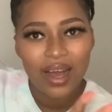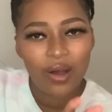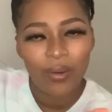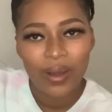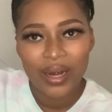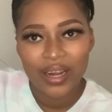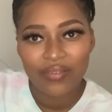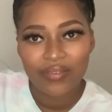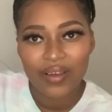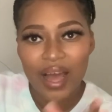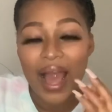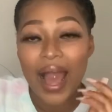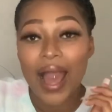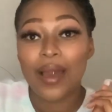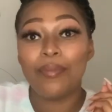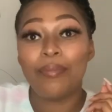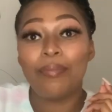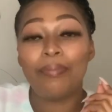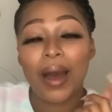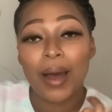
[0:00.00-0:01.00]
or whatever, I
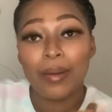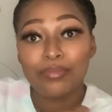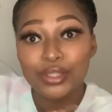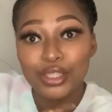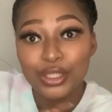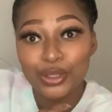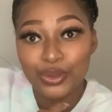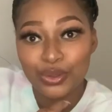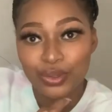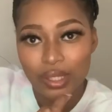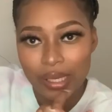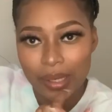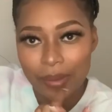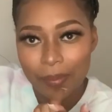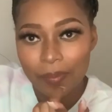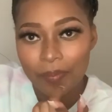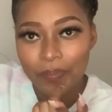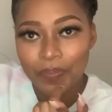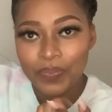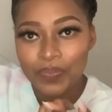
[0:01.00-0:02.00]
bumped into
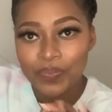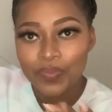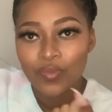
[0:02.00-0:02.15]
him.